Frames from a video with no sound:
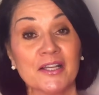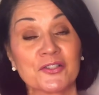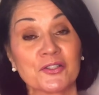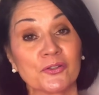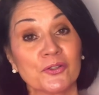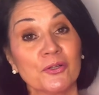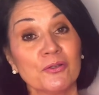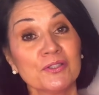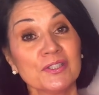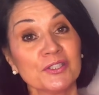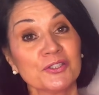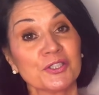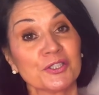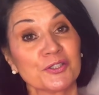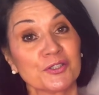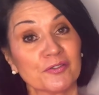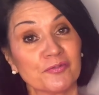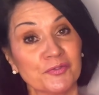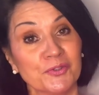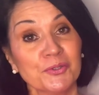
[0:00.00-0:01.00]
So those are
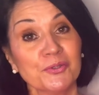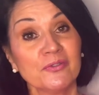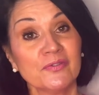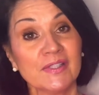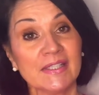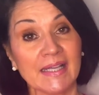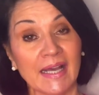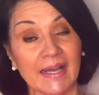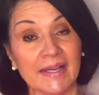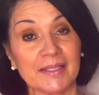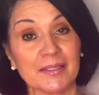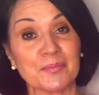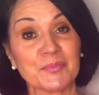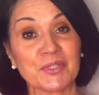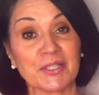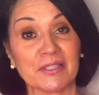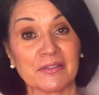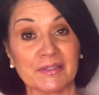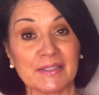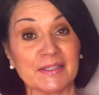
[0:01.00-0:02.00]
just a few of the items
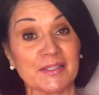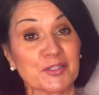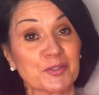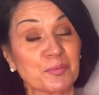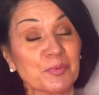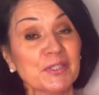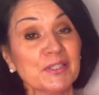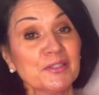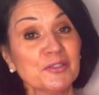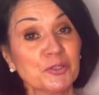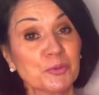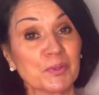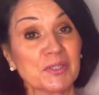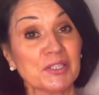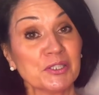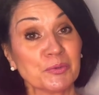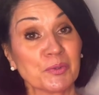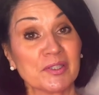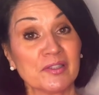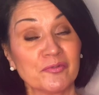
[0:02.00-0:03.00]
that are in the spring
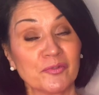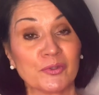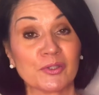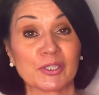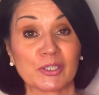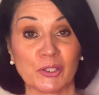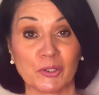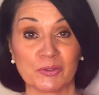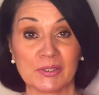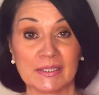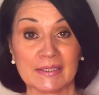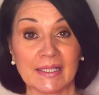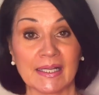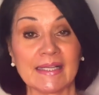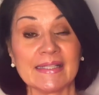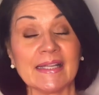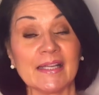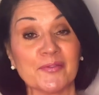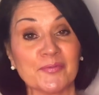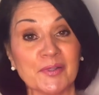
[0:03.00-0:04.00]
2024 clothing
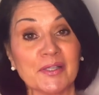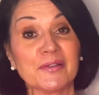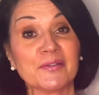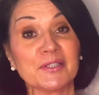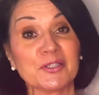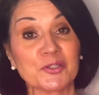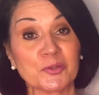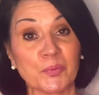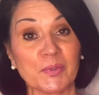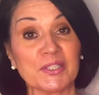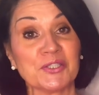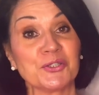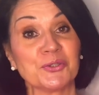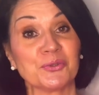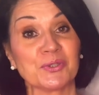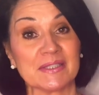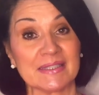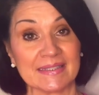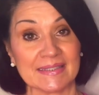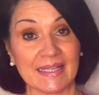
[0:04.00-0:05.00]
line and various ways you
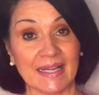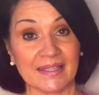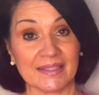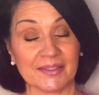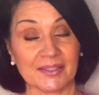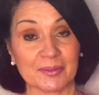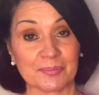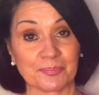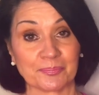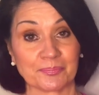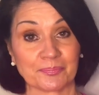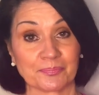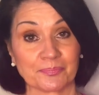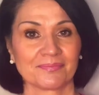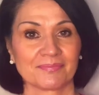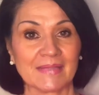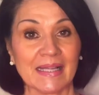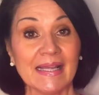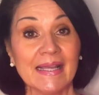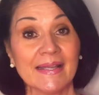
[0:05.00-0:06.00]
can style them.
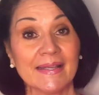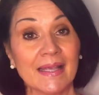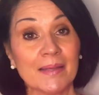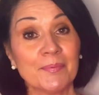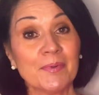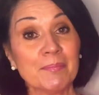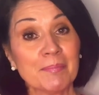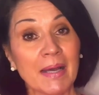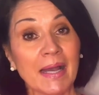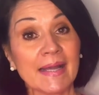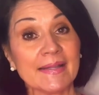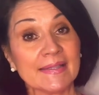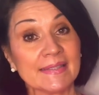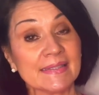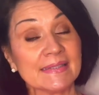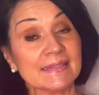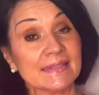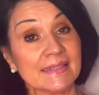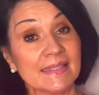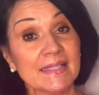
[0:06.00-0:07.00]
Keep in mind that
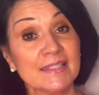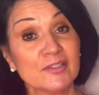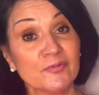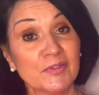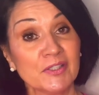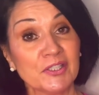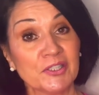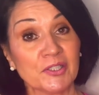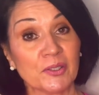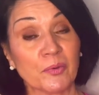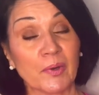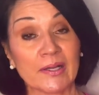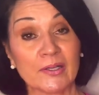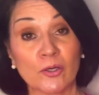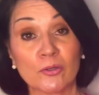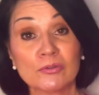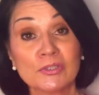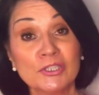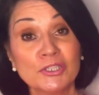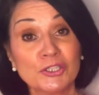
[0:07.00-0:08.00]
in today's video, I
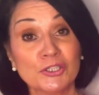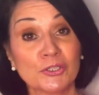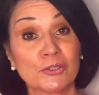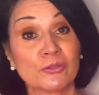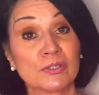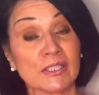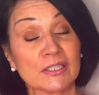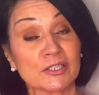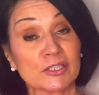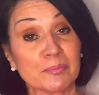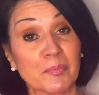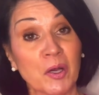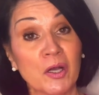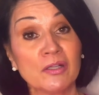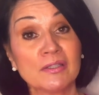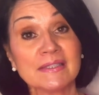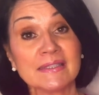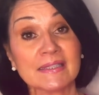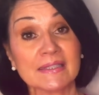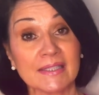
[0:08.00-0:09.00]
only showed a
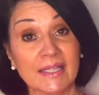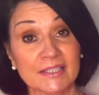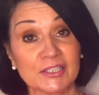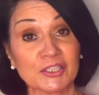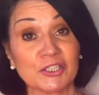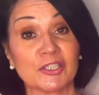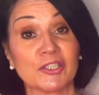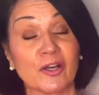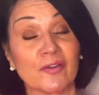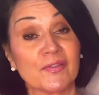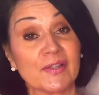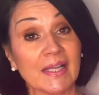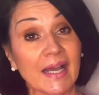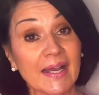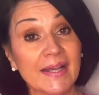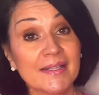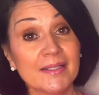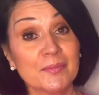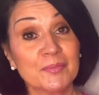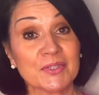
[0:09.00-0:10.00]
small selection of the
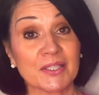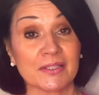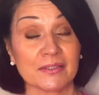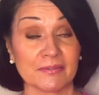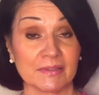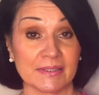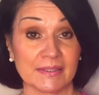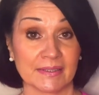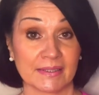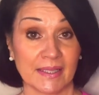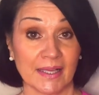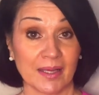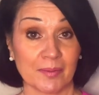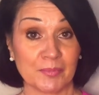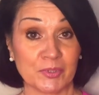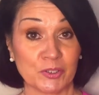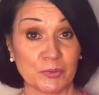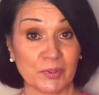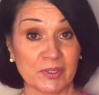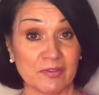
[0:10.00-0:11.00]
items that are in the
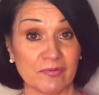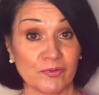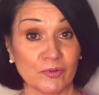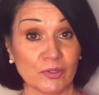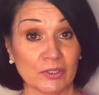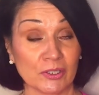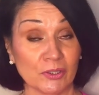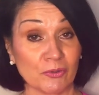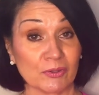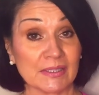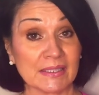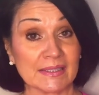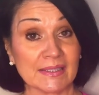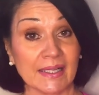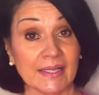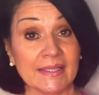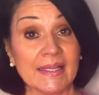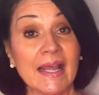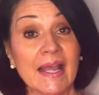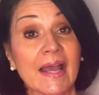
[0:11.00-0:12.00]
CABI 24 clothing
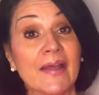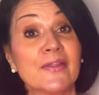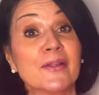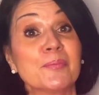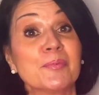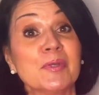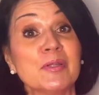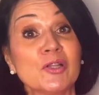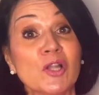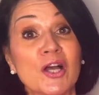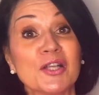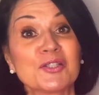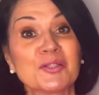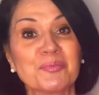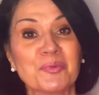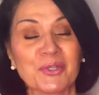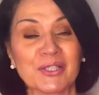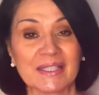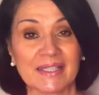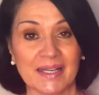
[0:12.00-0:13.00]
line, and there'll be lots
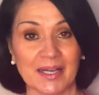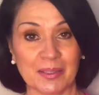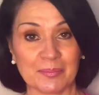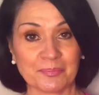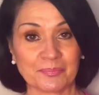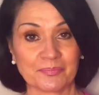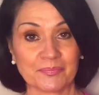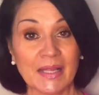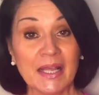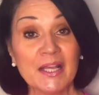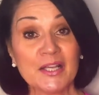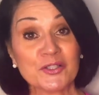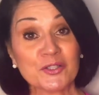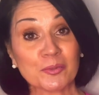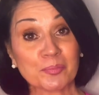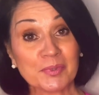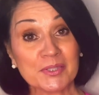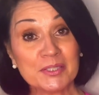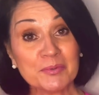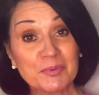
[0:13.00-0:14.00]
more to come. So
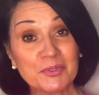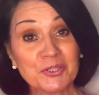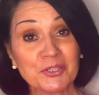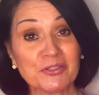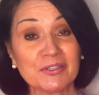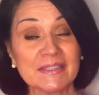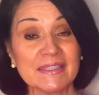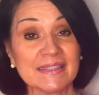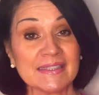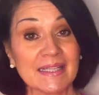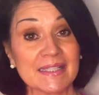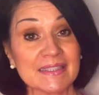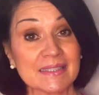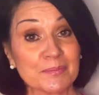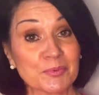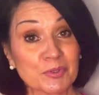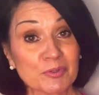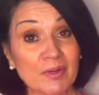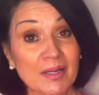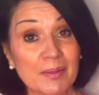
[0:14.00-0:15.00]
please be sure and hit that
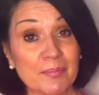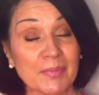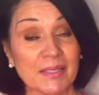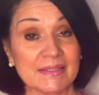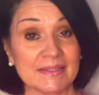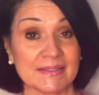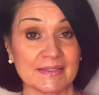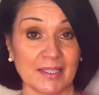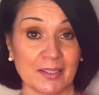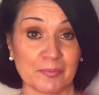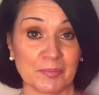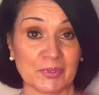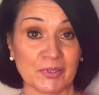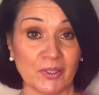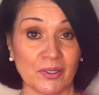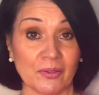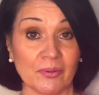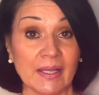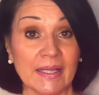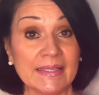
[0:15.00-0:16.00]
subscribe button down
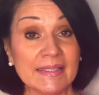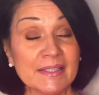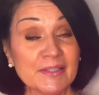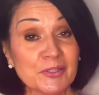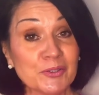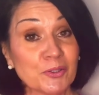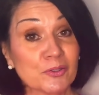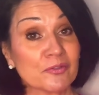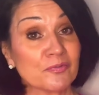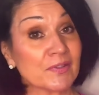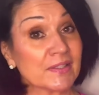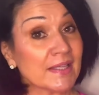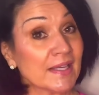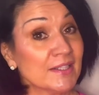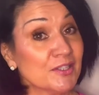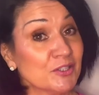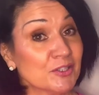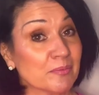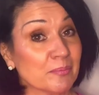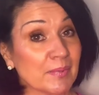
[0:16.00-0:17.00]
below and hit the
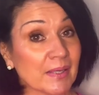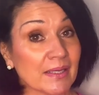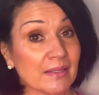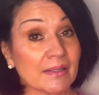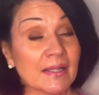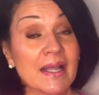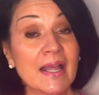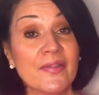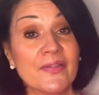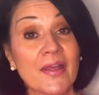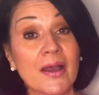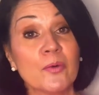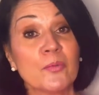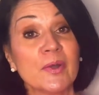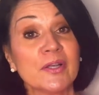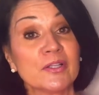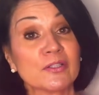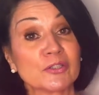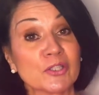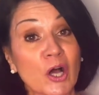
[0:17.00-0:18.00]
notification bell. That
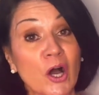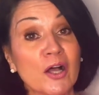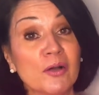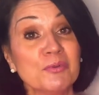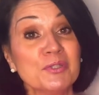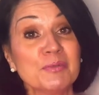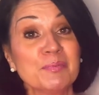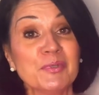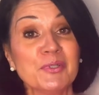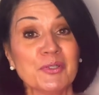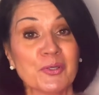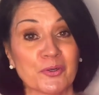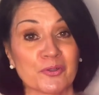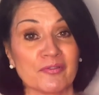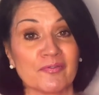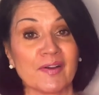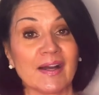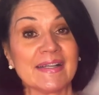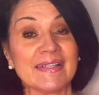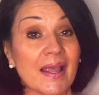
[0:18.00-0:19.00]
way you'll always be
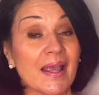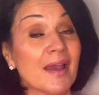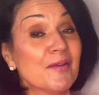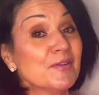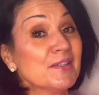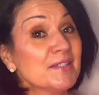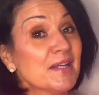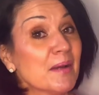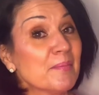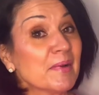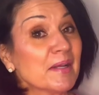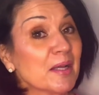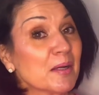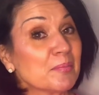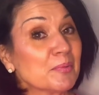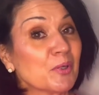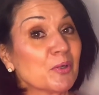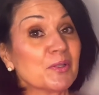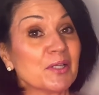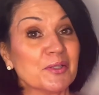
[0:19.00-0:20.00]
notified every time I
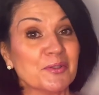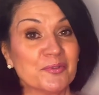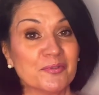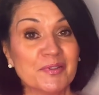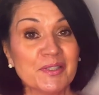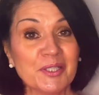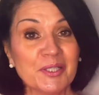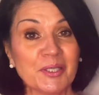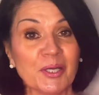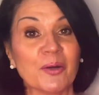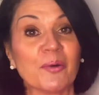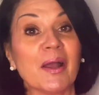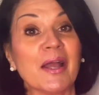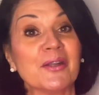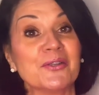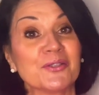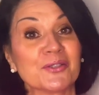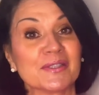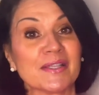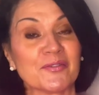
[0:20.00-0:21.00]
upload a new video
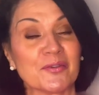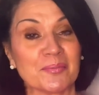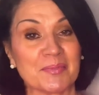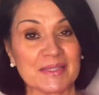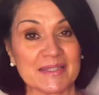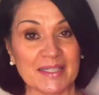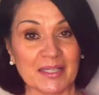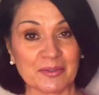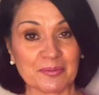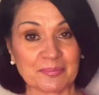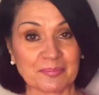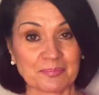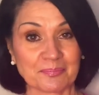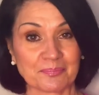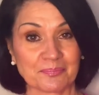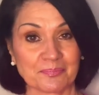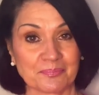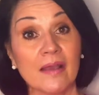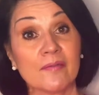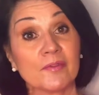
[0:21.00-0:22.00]
and you'll never miss out.
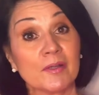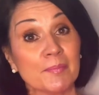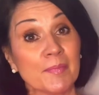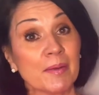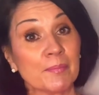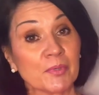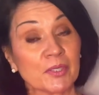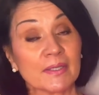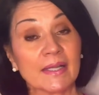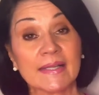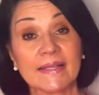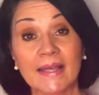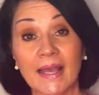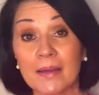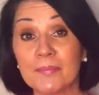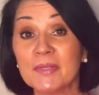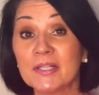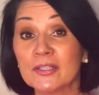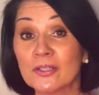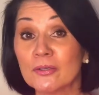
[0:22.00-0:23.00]
Remember,
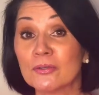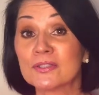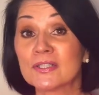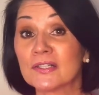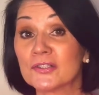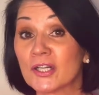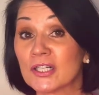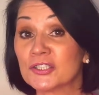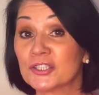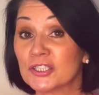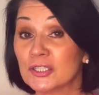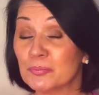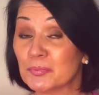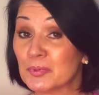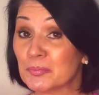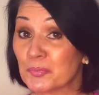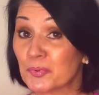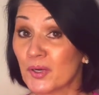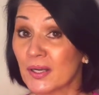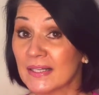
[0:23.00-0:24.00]
CABI clothes are not cheap
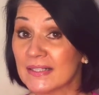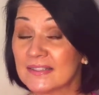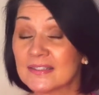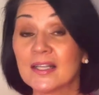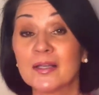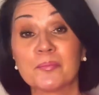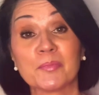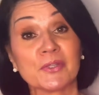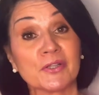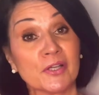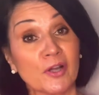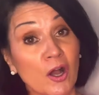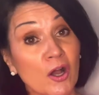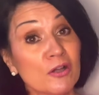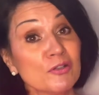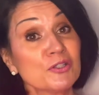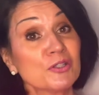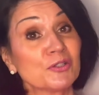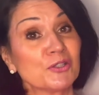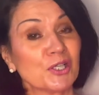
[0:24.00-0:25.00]
in price, but they're
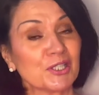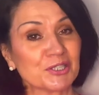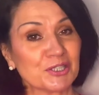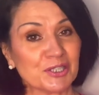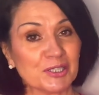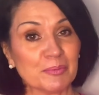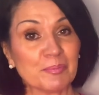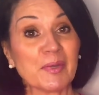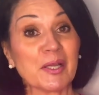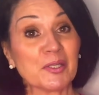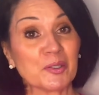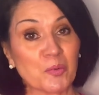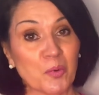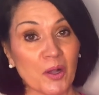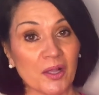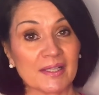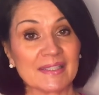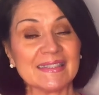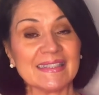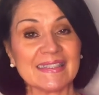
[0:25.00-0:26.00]
also not cheap in
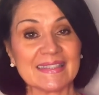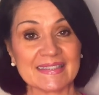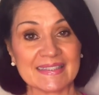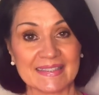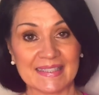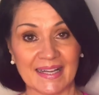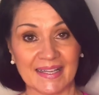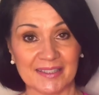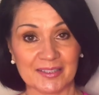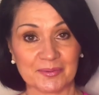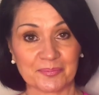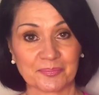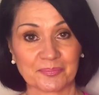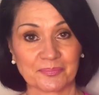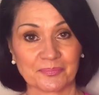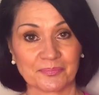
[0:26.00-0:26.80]
quality and style.